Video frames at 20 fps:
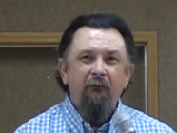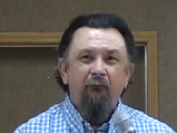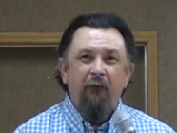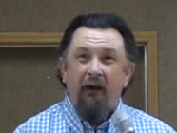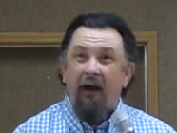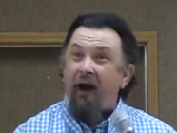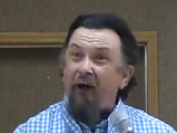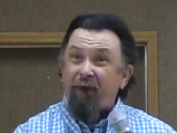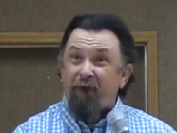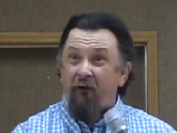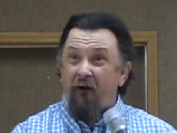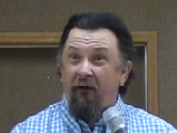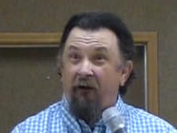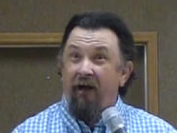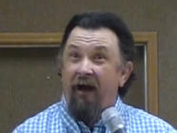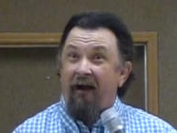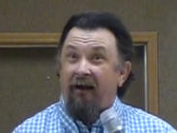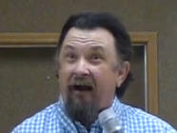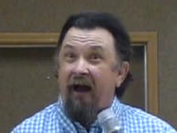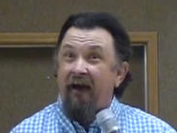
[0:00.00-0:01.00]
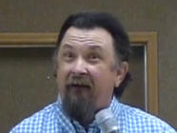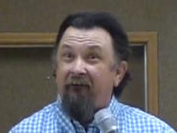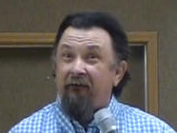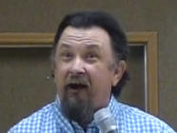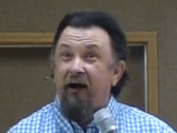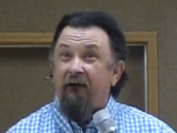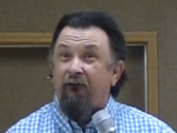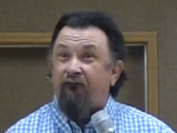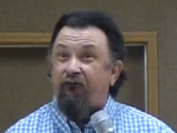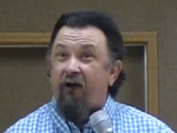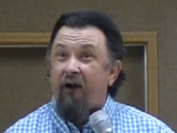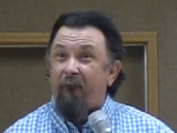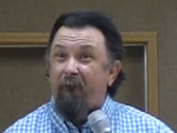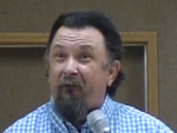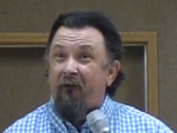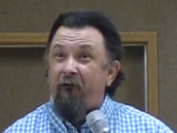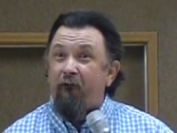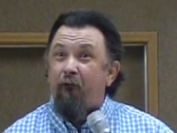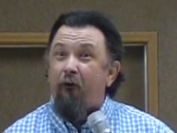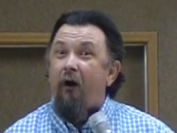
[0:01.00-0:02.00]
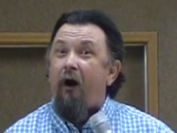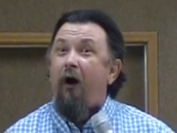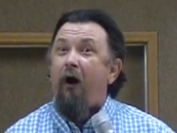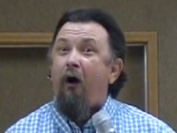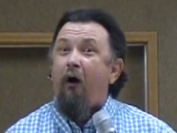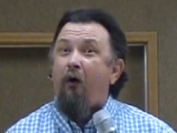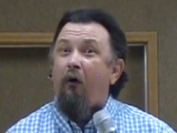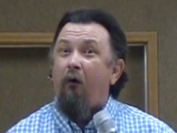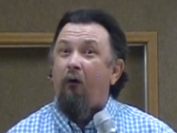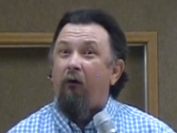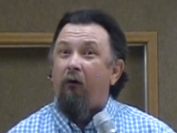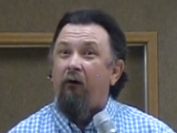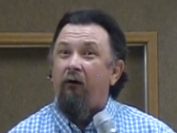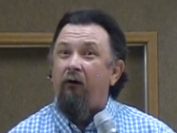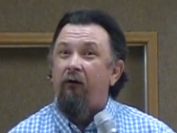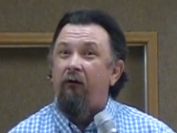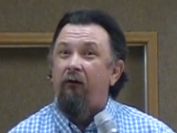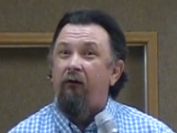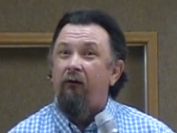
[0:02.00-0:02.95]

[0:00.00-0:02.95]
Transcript: but I felt like I'd done something wrong.